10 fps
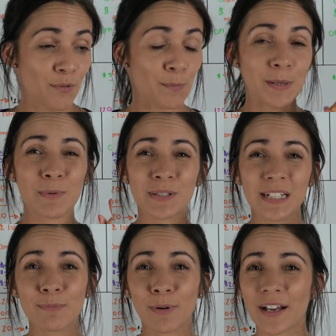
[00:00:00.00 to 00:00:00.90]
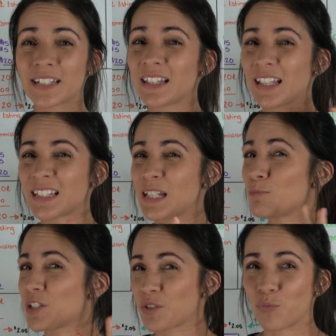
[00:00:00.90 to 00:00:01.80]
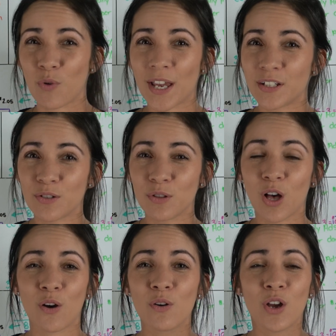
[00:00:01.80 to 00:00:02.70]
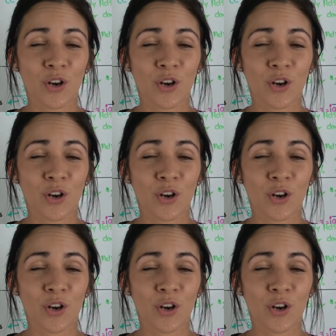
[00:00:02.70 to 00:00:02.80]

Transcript: When people see pricing that seems just way too low